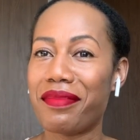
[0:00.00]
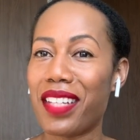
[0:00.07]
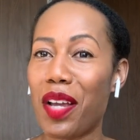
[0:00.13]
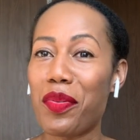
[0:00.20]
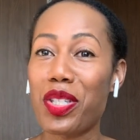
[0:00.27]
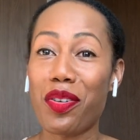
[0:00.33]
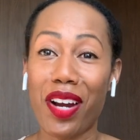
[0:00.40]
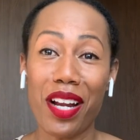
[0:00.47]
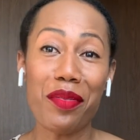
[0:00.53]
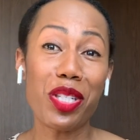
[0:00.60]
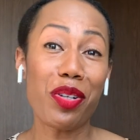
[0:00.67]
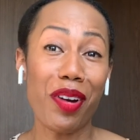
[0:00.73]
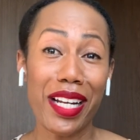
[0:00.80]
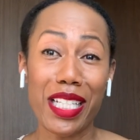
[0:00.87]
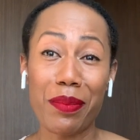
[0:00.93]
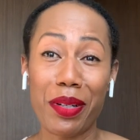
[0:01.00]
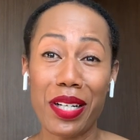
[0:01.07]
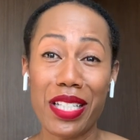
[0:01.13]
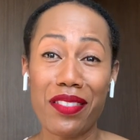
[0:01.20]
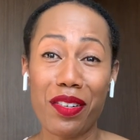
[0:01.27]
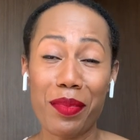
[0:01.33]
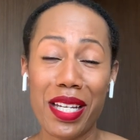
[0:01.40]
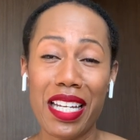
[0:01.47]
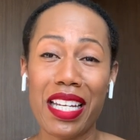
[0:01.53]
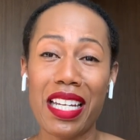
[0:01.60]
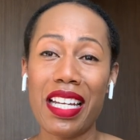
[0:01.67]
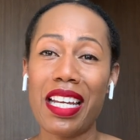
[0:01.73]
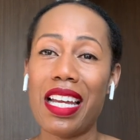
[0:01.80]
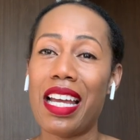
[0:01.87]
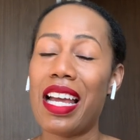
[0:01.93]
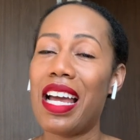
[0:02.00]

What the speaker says: It was great. It was a great experience for me.